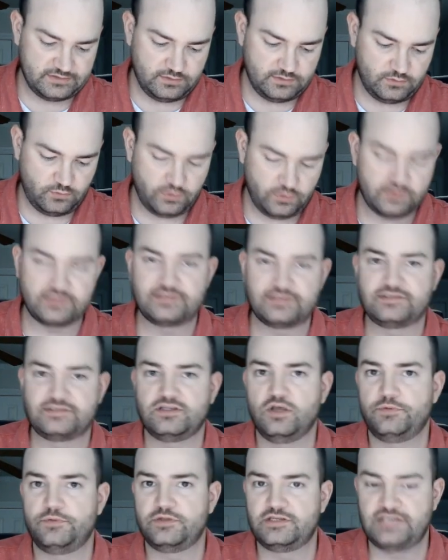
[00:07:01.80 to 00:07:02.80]
where the
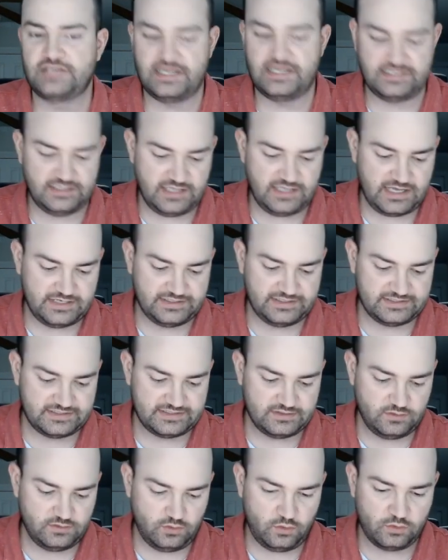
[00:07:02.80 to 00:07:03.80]
slope of the tangent line
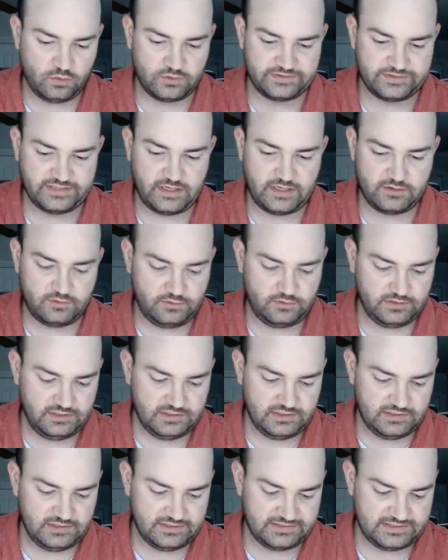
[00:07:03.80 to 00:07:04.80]
is horizontal
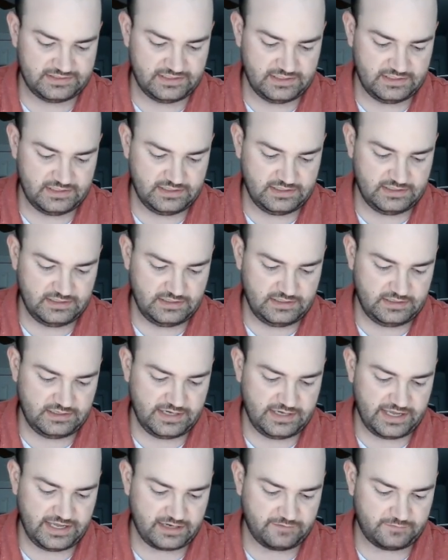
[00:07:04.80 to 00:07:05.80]
is
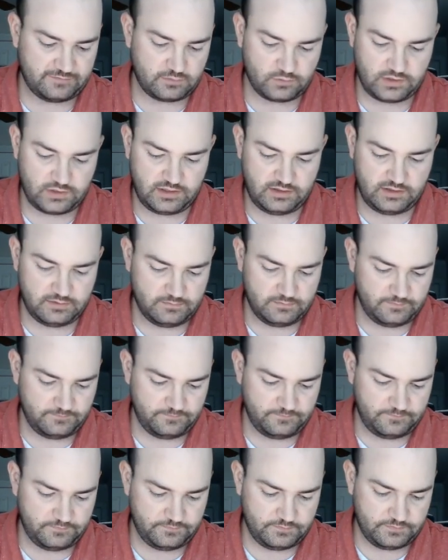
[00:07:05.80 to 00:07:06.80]
-3,
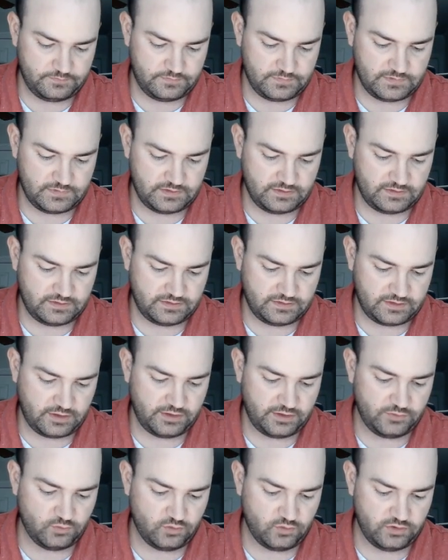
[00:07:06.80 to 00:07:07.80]

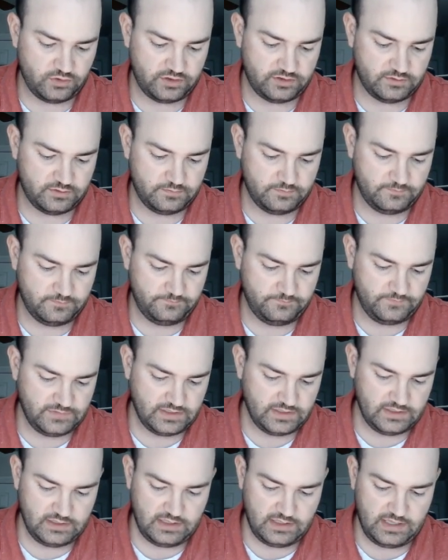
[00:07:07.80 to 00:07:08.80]
31,
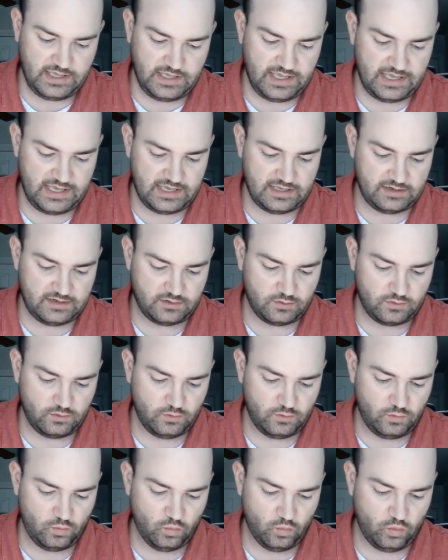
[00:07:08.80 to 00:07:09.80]
and
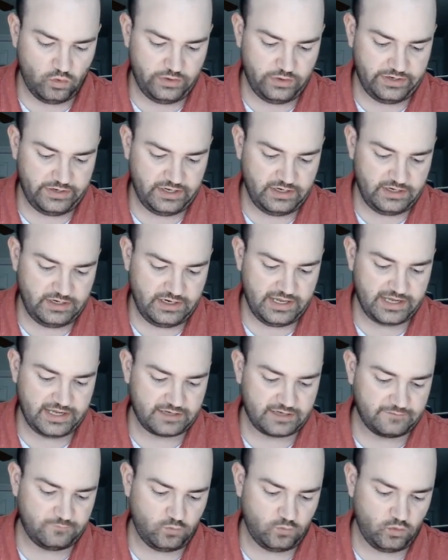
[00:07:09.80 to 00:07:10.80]
1,
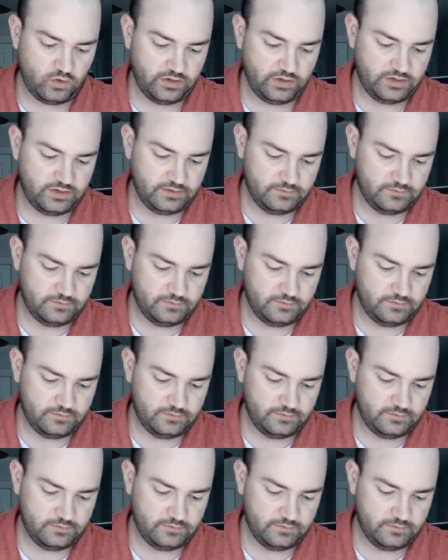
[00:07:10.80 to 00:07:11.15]
-1.